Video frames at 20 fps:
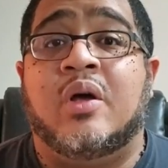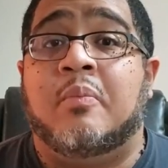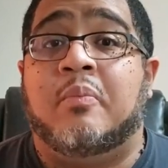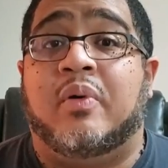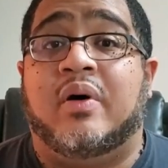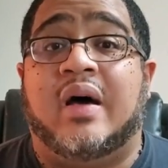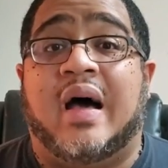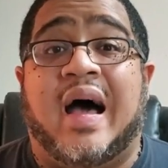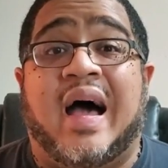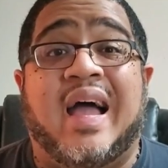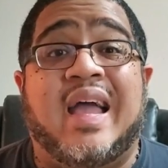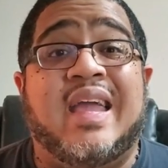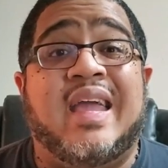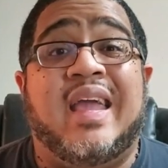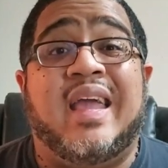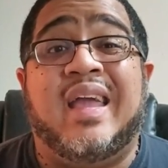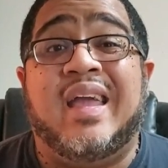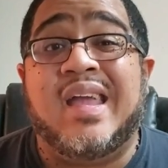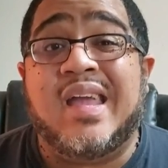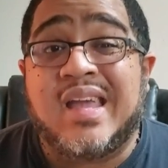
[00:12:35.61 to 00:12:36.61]
But I
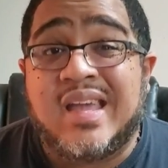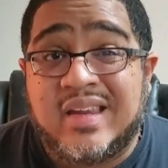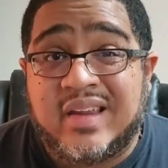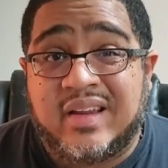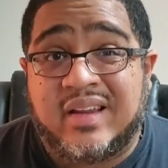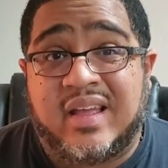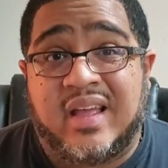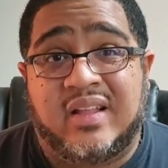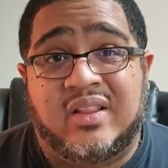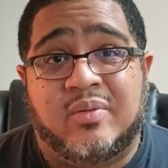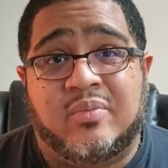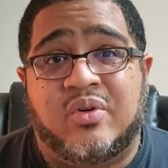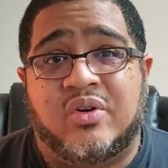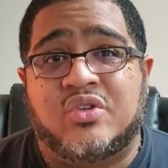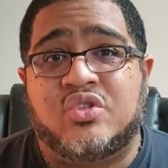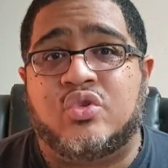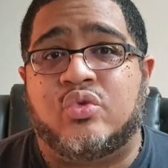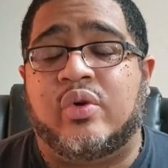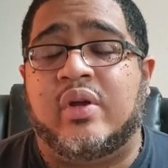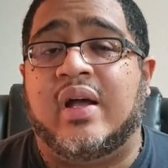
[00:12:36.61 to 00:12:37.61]
hated Kingdom
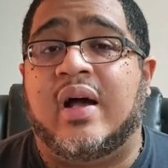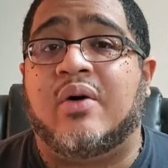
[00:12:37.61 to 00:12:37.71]
Hearts 3.